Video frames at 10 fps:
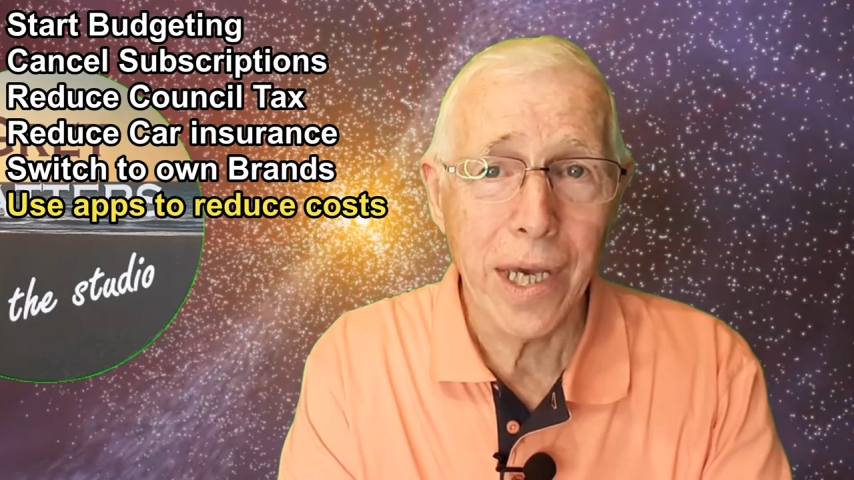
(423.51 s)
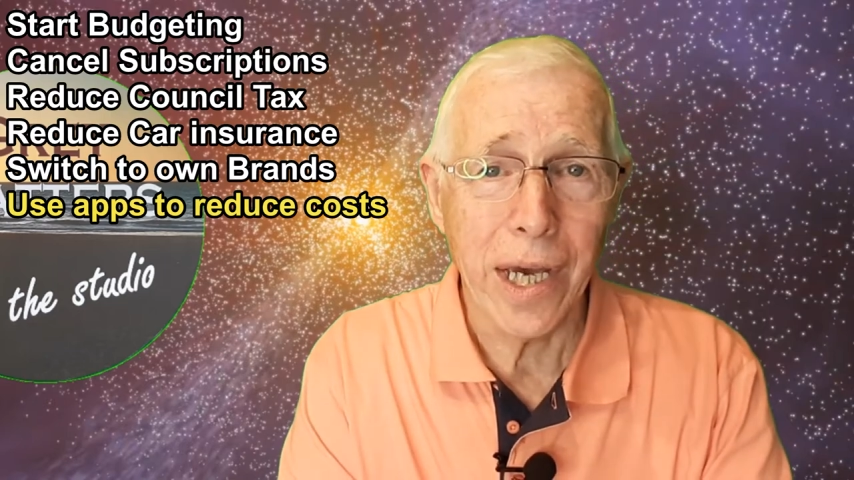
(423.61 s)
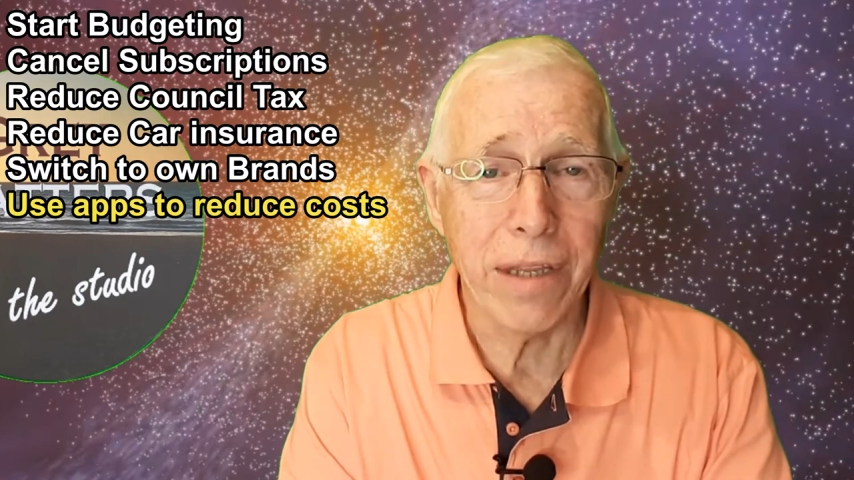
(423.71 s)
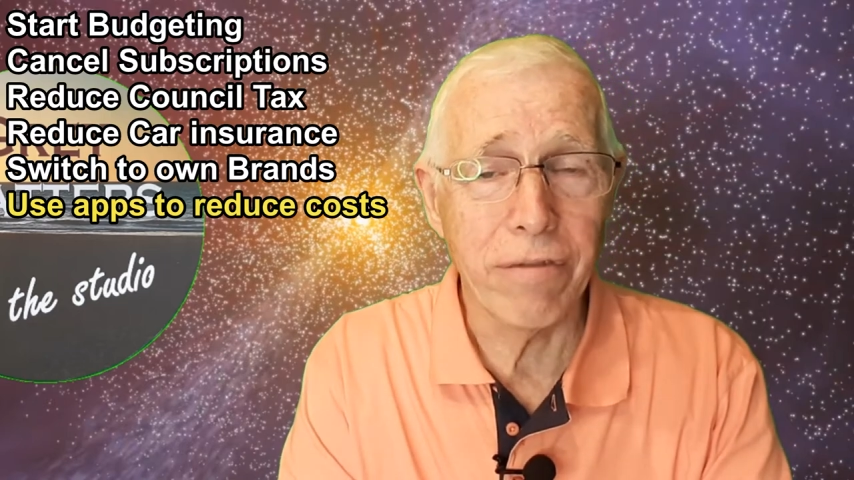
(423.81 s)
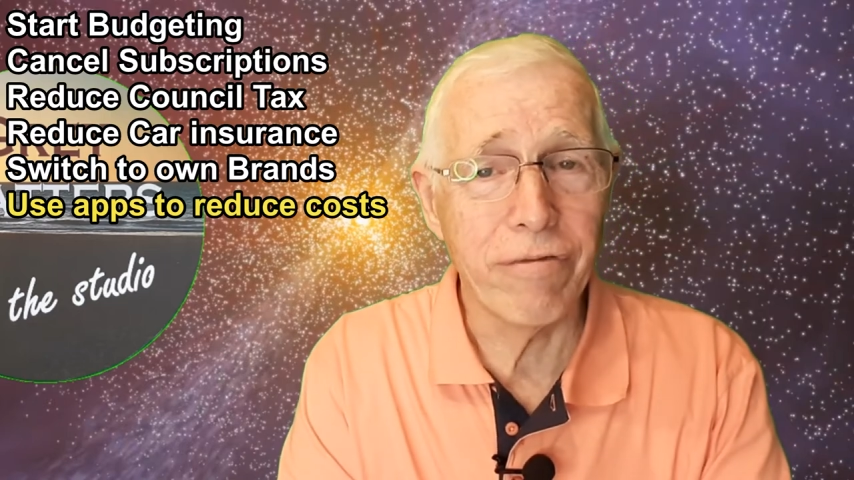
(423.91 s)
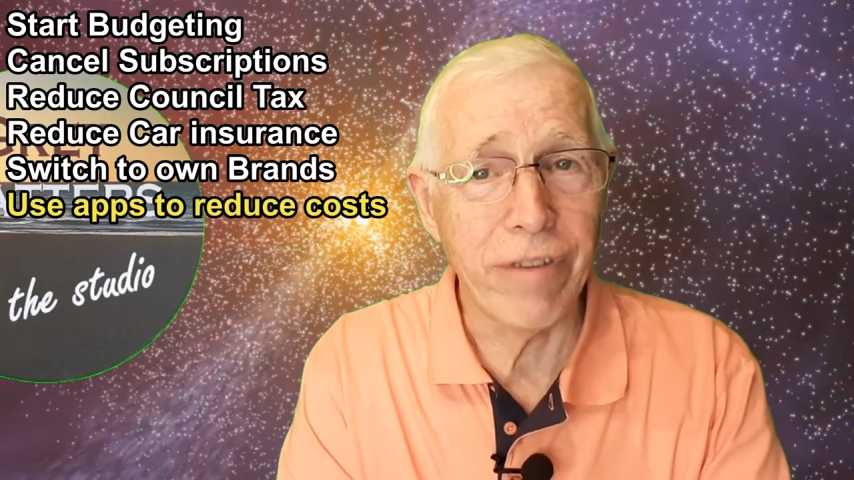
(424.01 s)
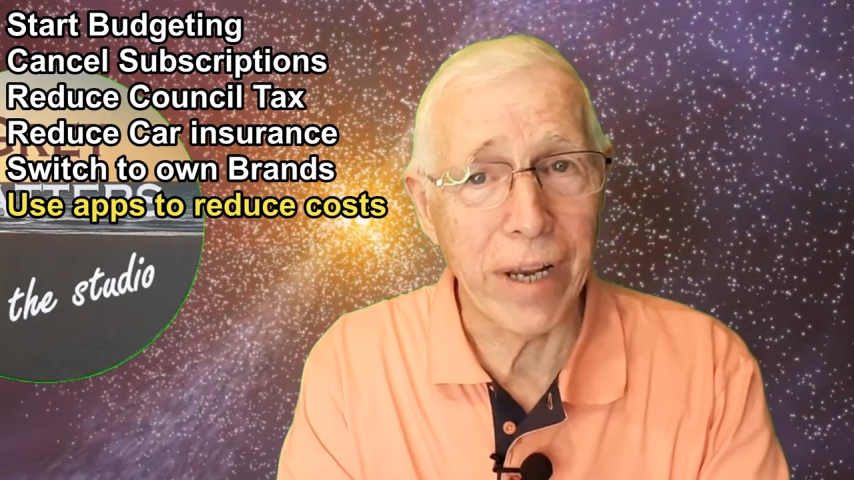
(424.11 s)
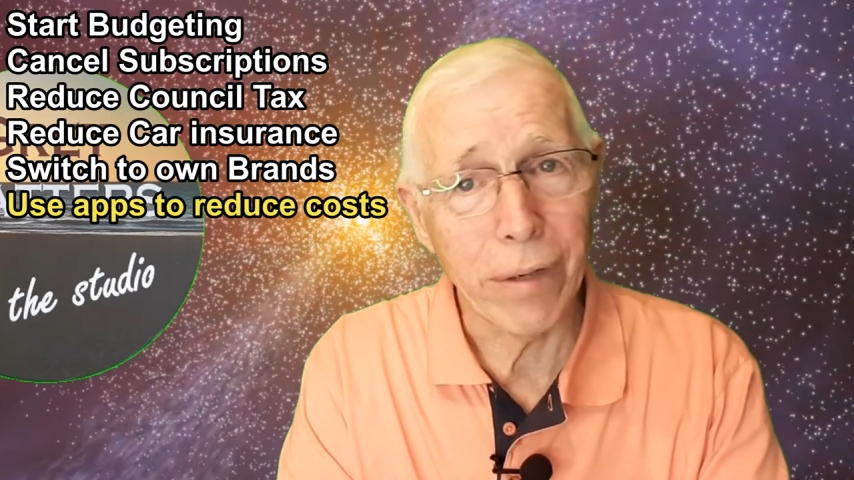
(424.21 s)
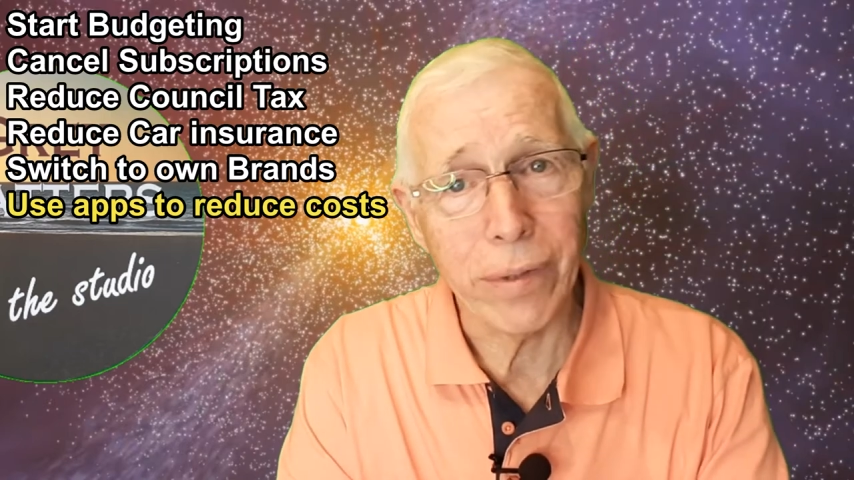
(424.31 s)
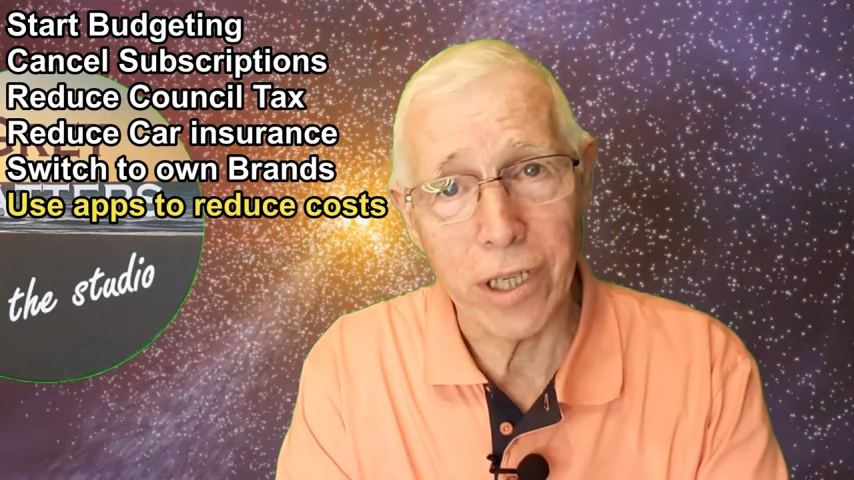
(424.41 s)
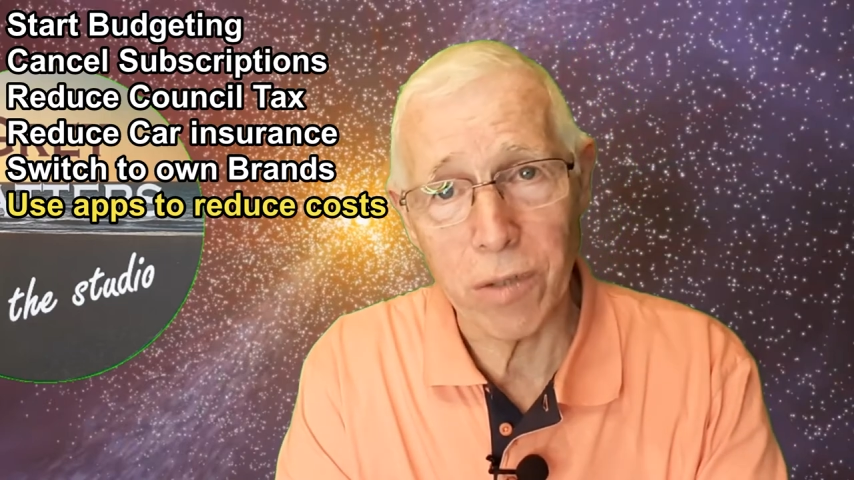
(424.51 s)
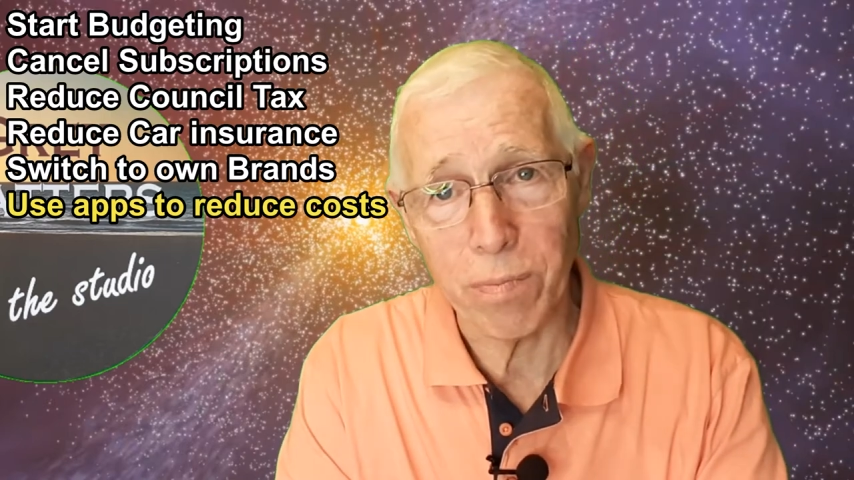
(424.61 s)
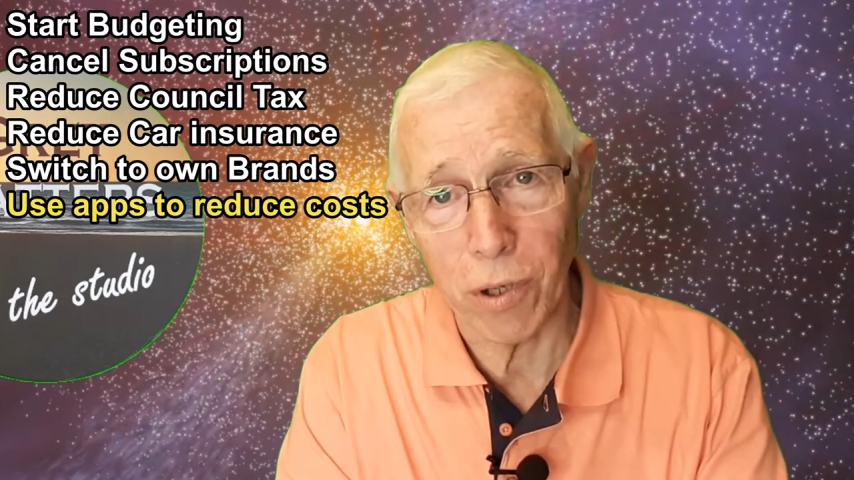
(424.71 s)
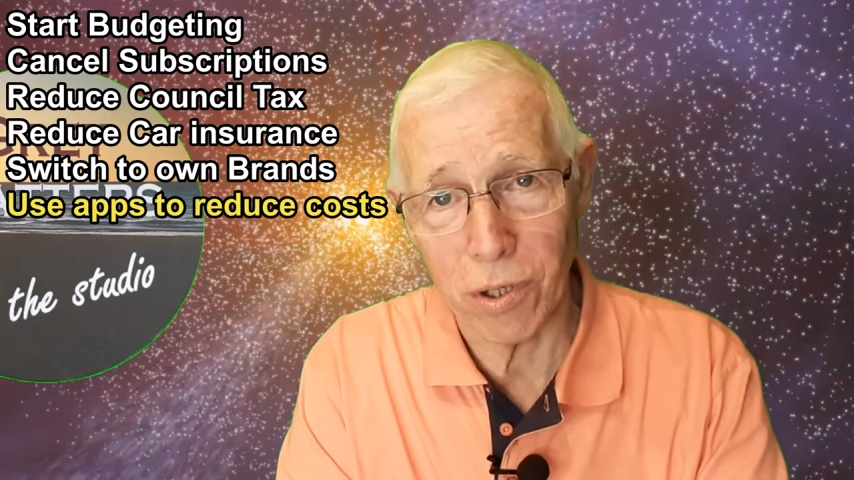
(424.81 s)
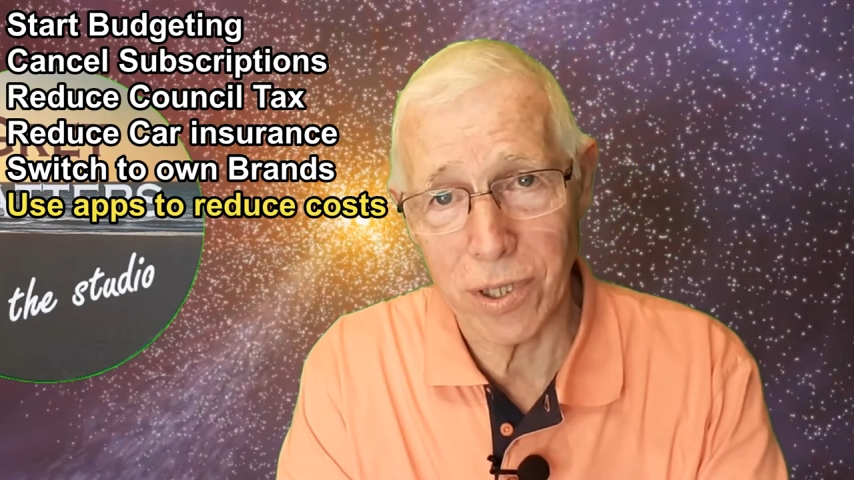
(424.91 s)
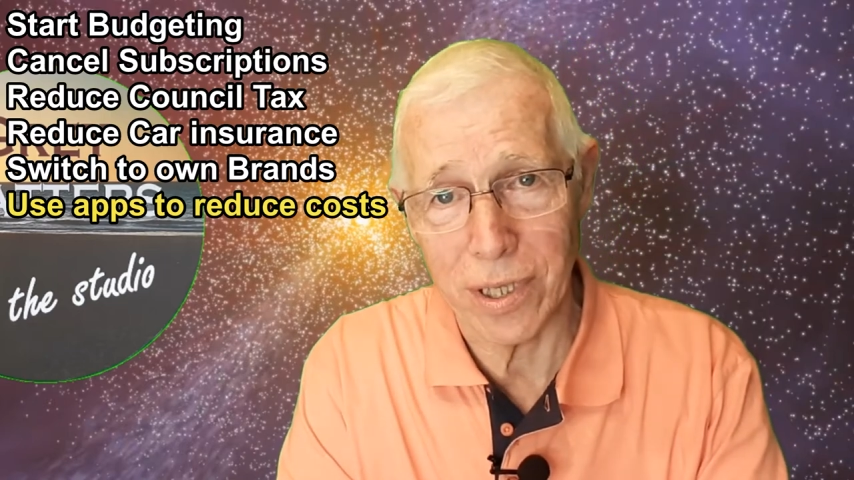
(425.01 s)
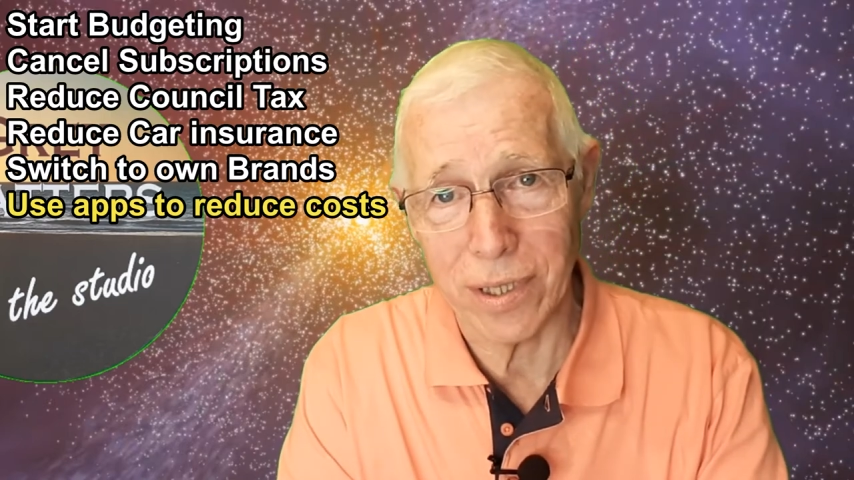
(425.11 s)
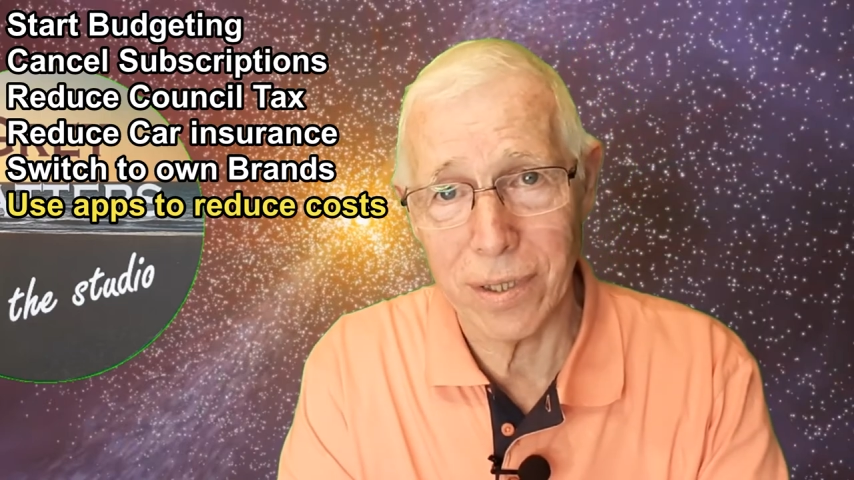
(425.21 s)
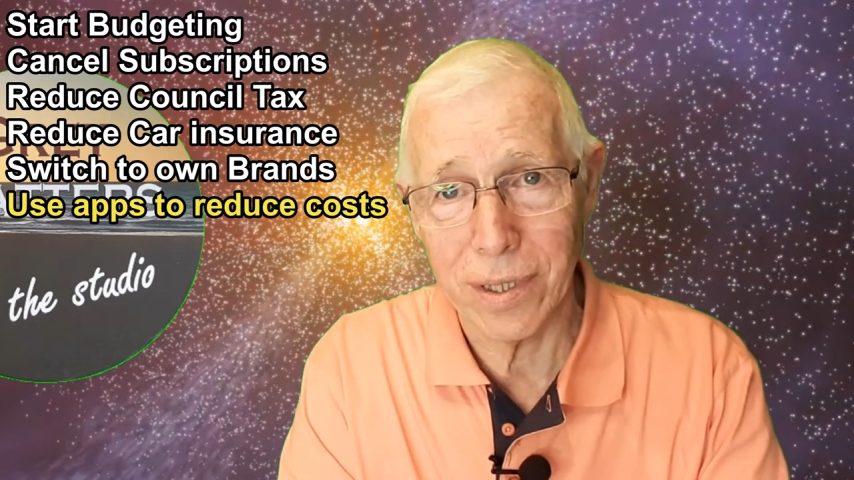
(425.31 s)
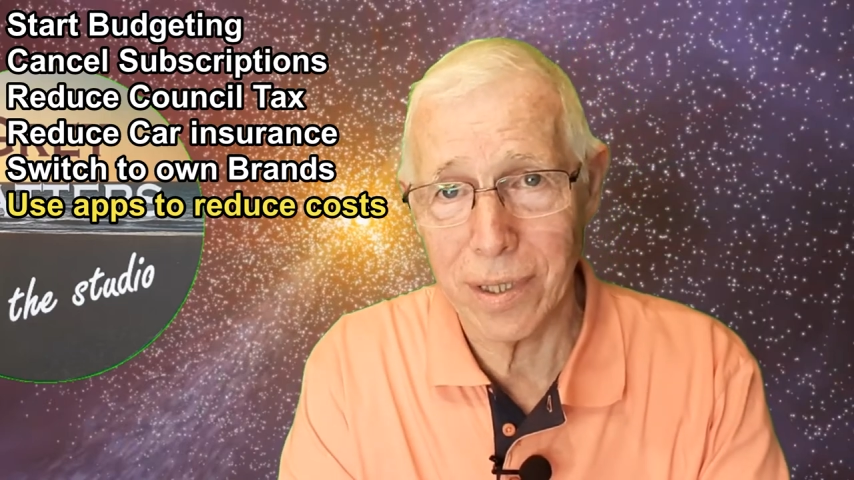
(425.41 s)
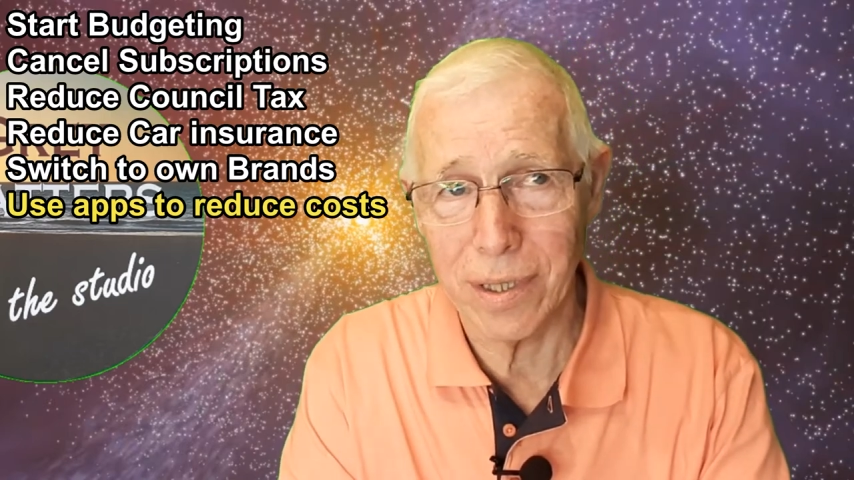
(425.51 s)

And the value in those boxes